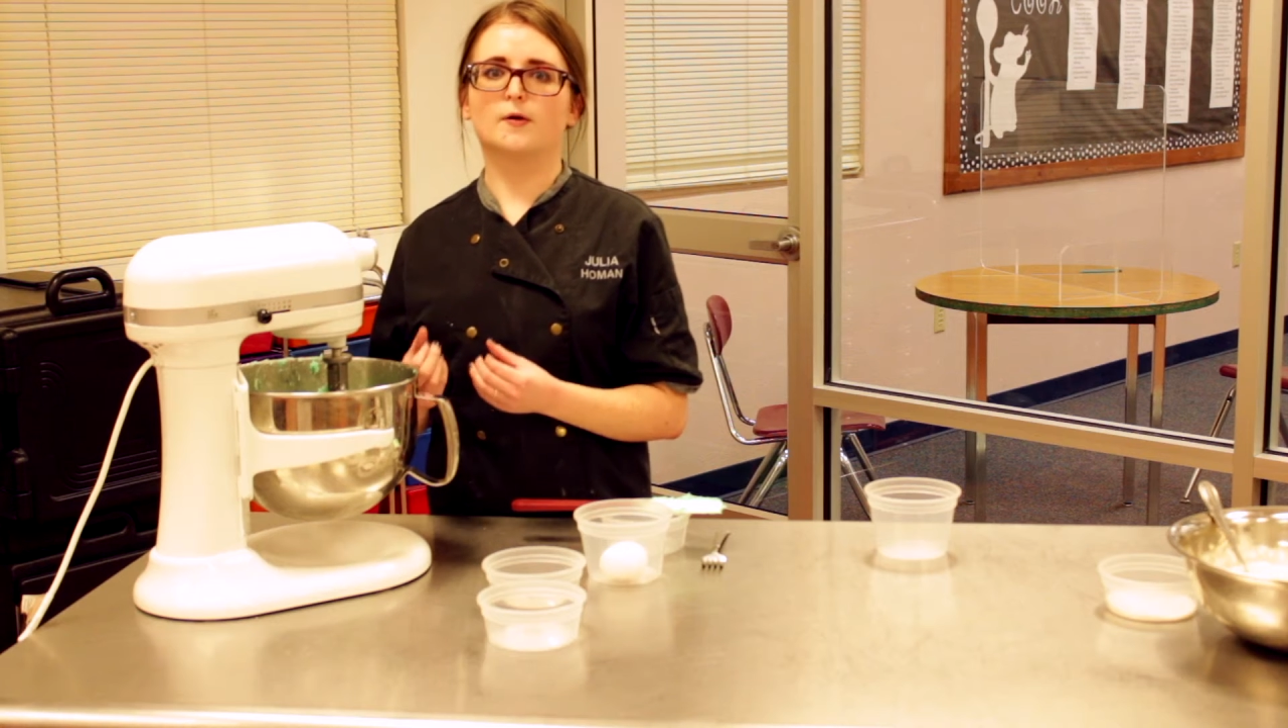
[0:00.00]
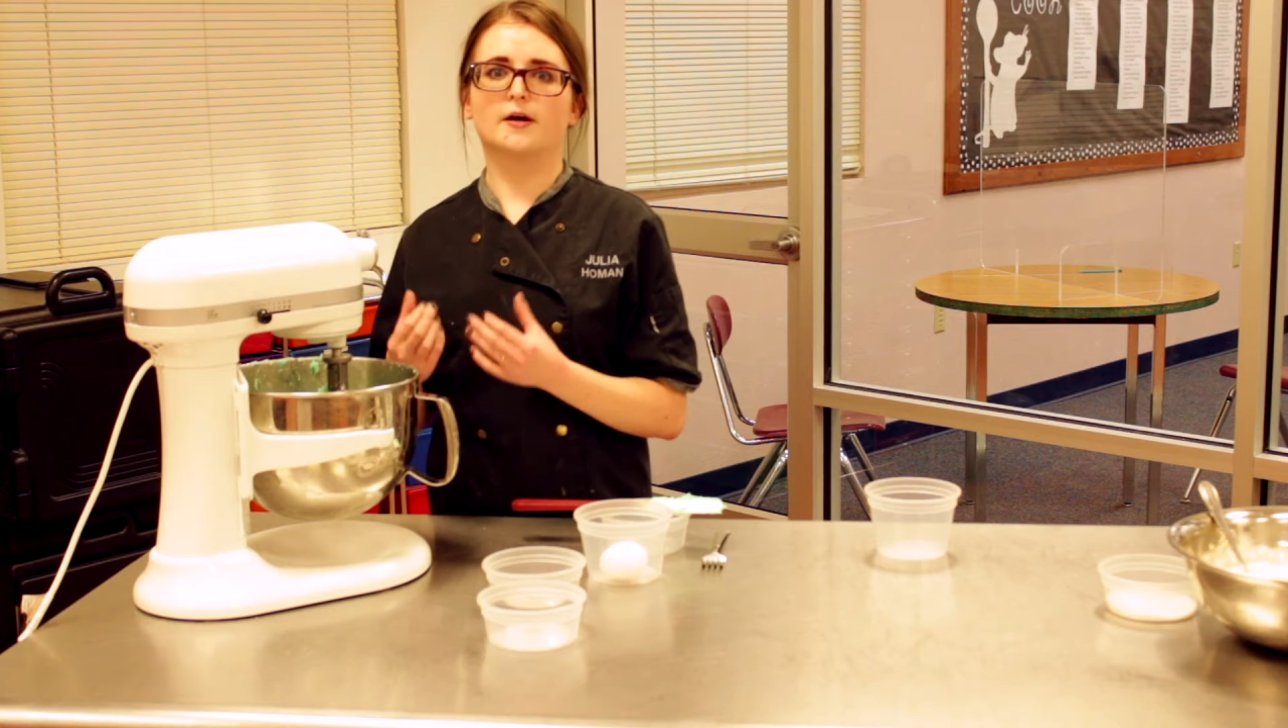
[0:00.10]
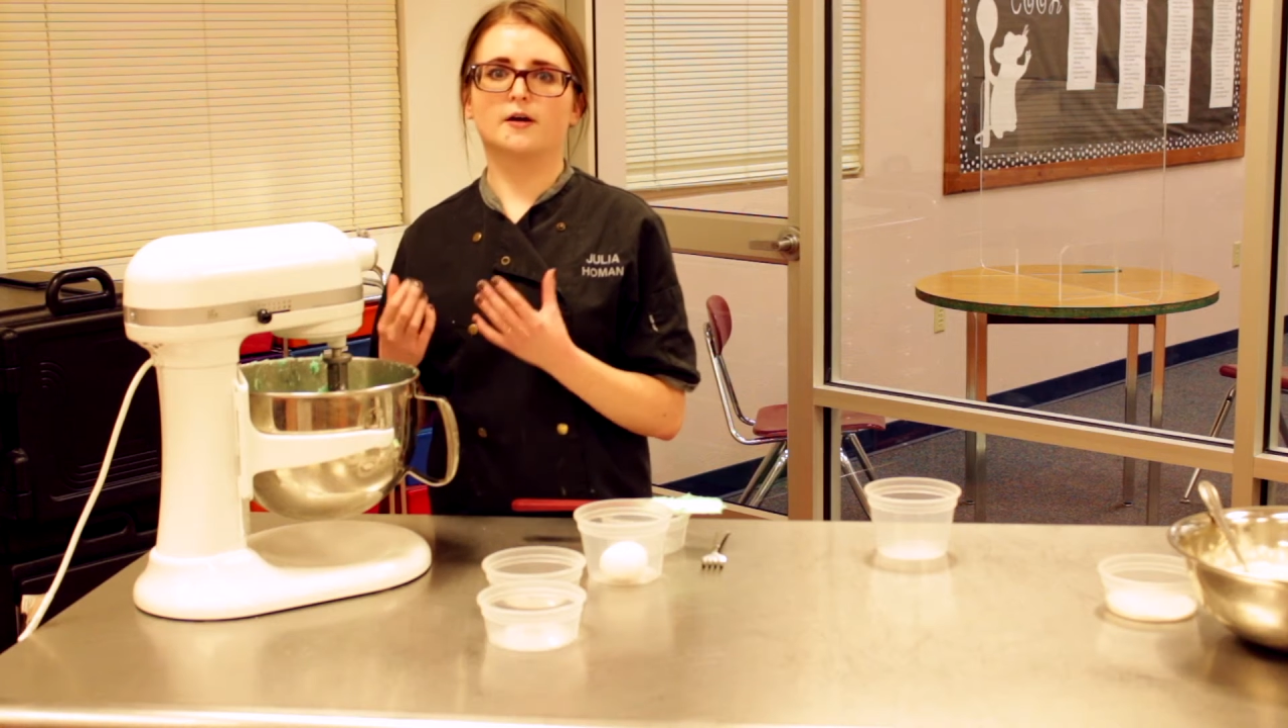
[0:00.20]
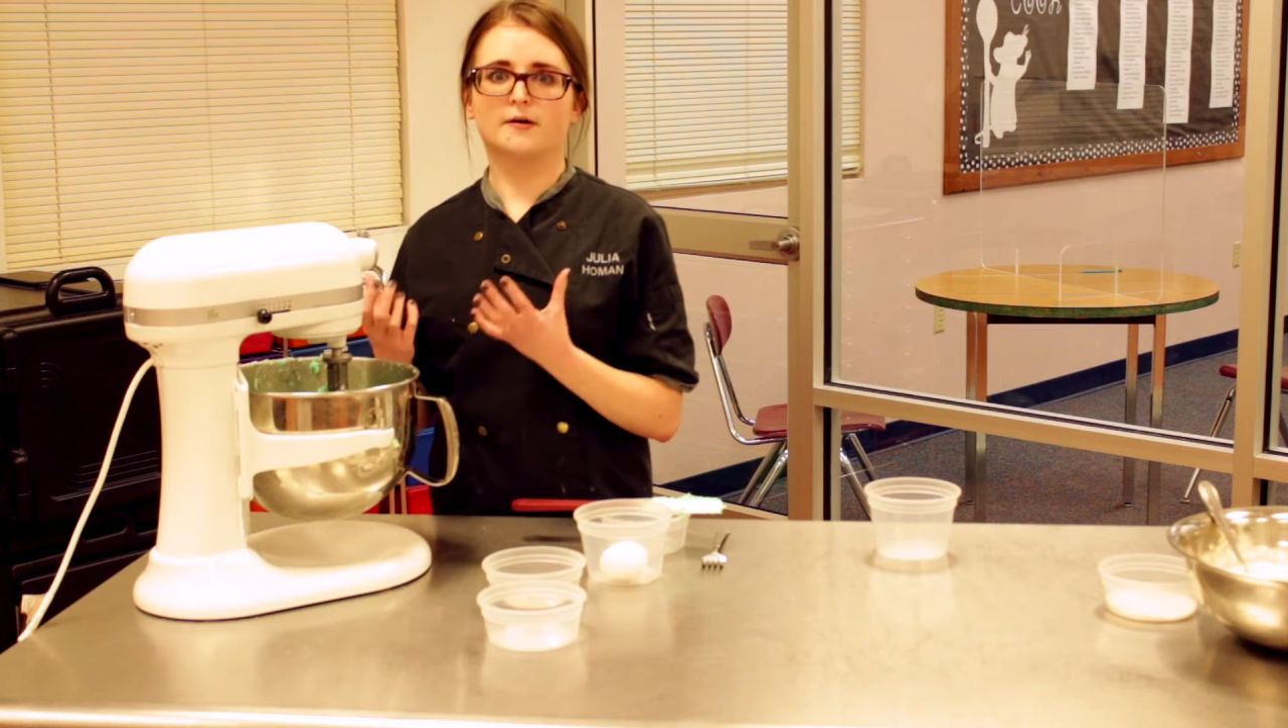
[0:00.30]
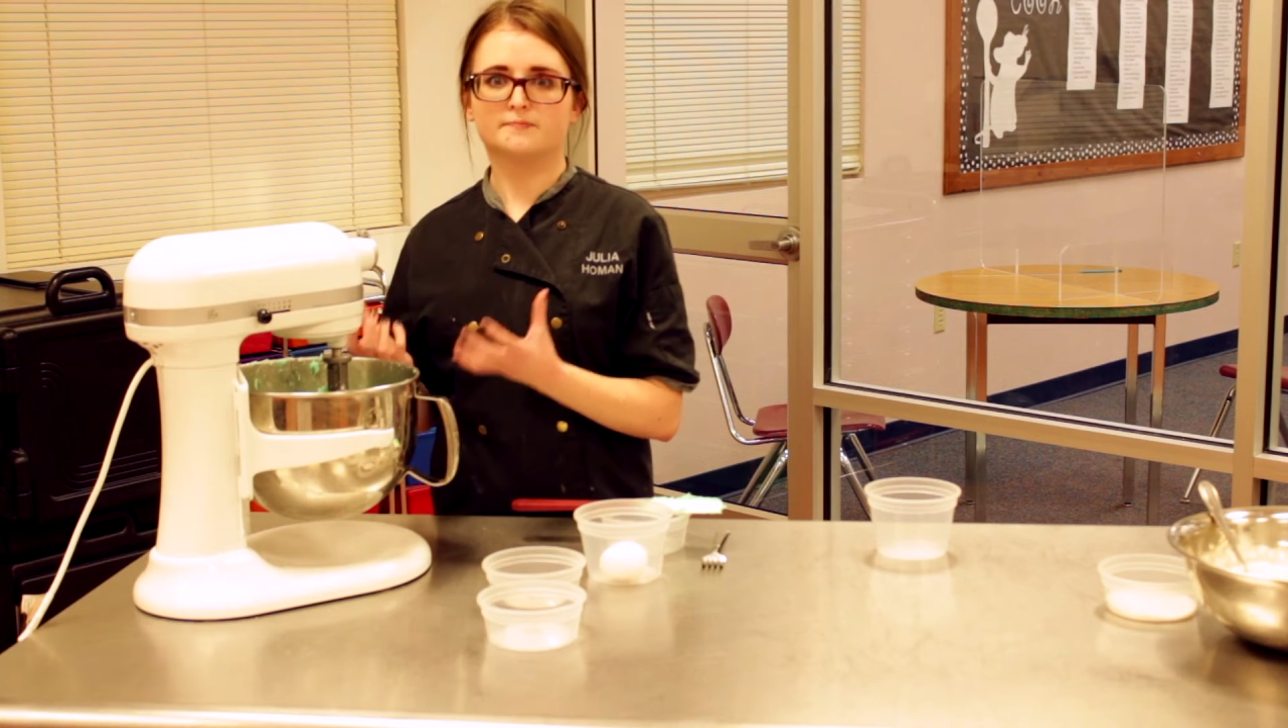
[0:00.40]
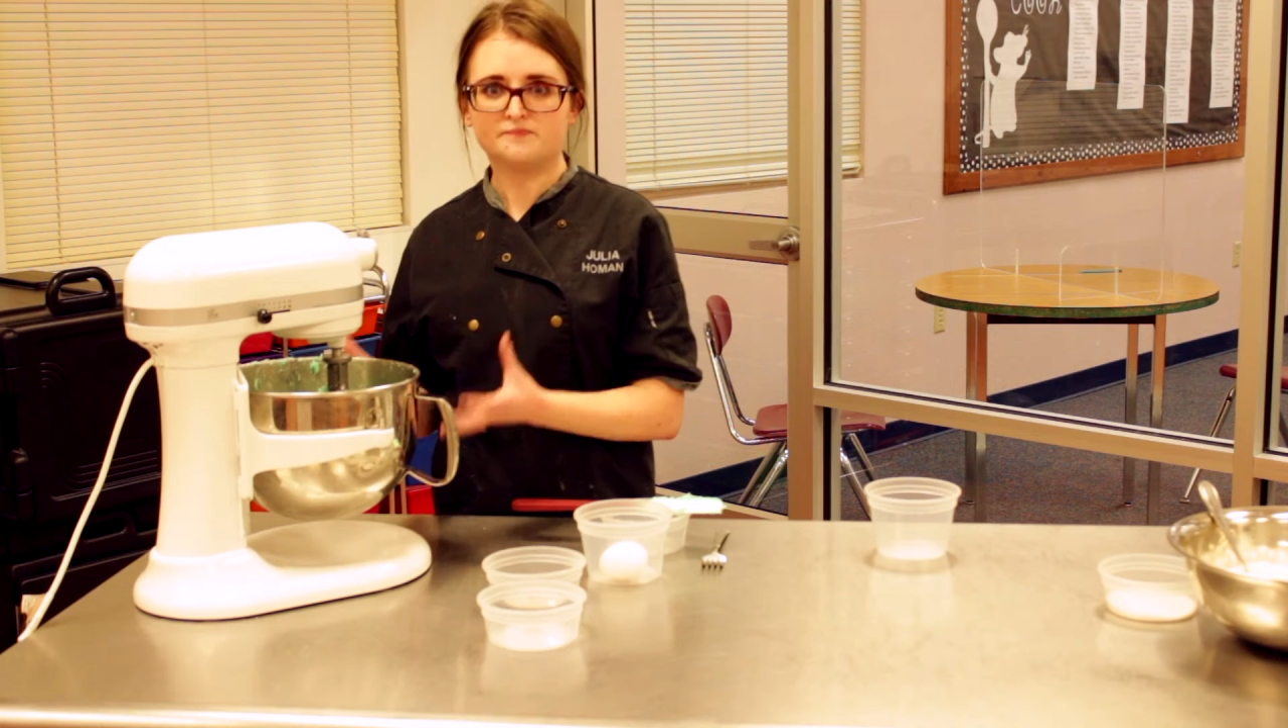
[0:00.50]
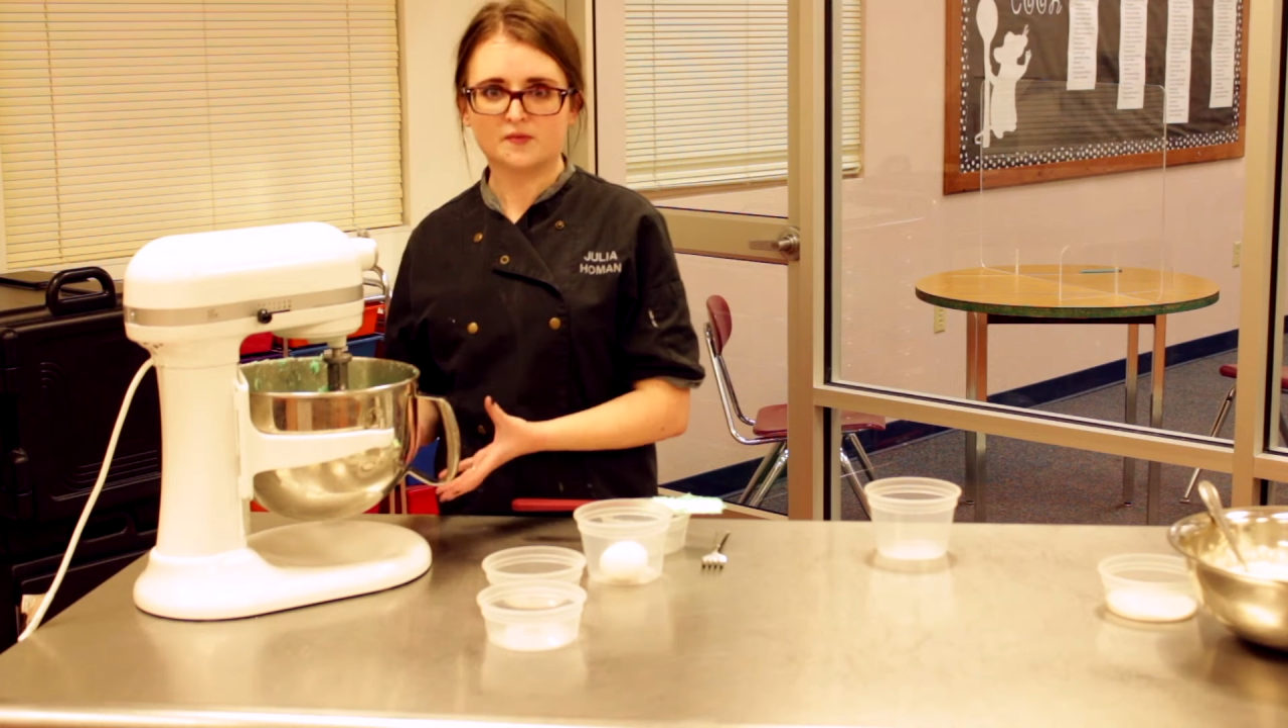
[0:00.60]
where